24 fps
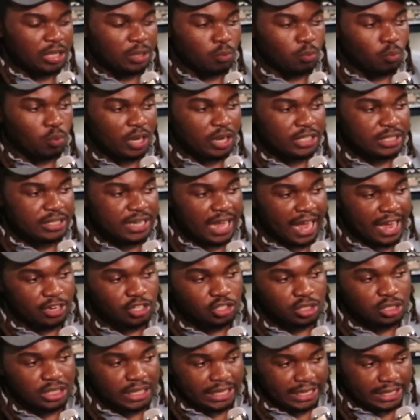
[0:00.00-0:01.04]
what's
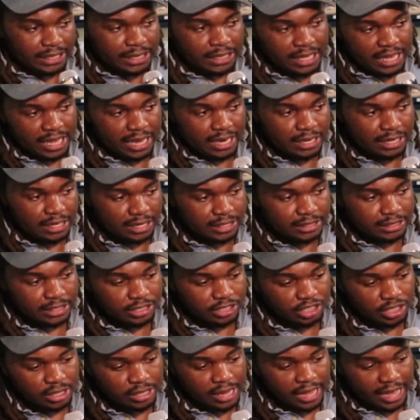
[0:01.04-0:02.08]
actually in the
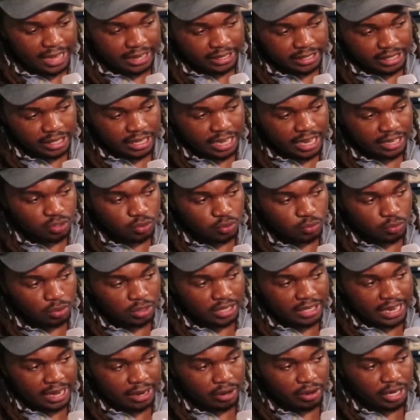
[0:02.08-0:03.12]
anodization and the actual
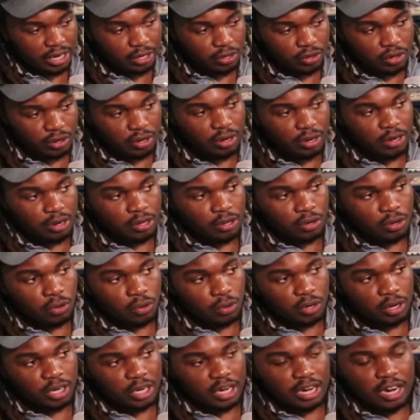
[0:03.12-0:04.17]
layering or
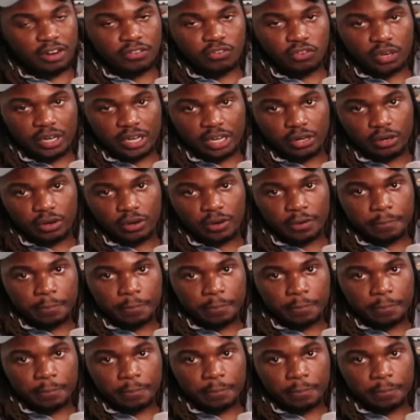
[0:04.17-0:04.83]
covering or